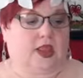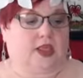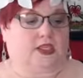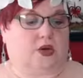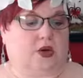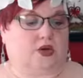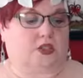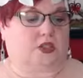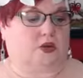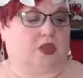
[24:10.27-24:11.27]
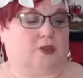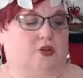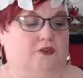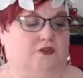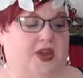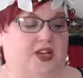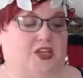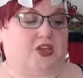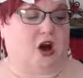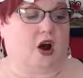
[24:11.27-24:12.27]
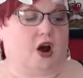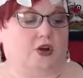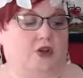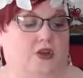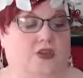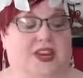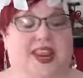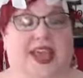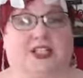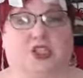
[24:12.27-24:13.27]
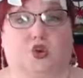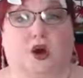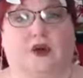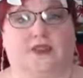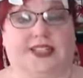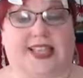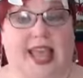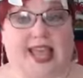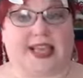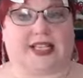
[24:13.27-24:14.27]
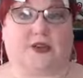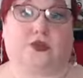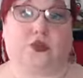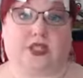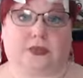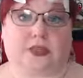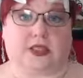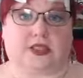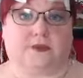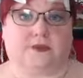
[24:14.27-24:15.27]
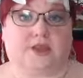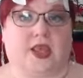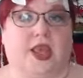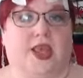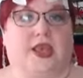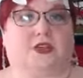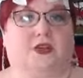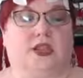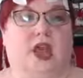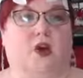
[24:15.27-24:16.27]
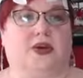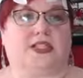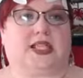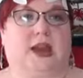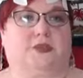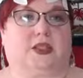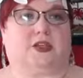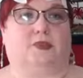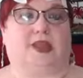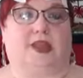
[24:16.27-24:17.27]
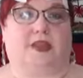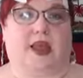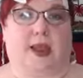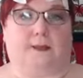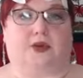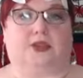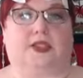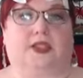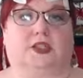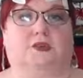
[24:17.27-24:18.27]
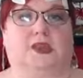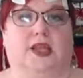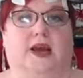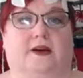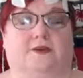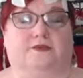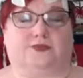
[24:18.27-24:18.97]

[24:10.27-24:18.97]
So it was slowly burned and fed into the hearth over the next 12 days of Christmas. And so they always kept a little bit of the embers and a little bit of